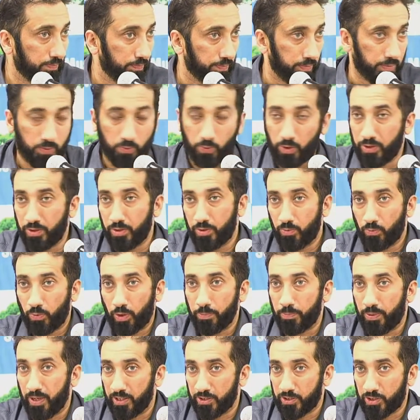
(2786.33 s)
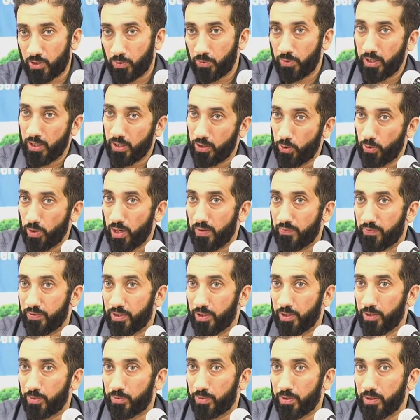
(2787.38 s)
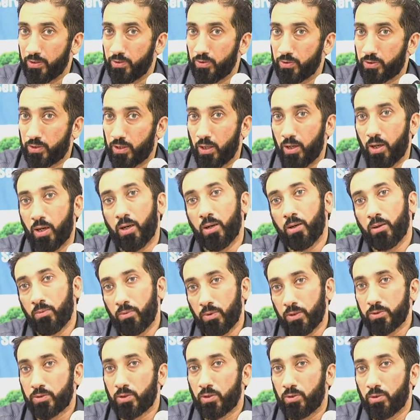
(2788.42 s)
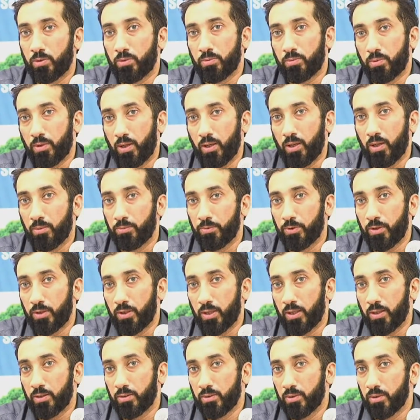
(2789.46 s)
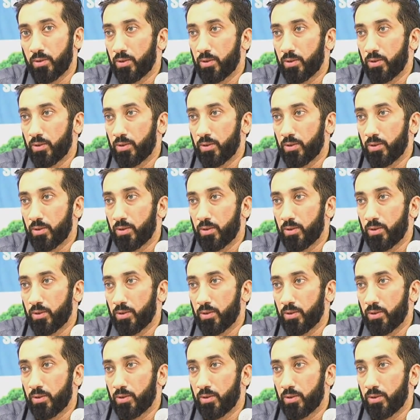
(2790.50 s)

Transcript: the one passed away and you have another one, you say, oh, mashallah, alhamdulillah.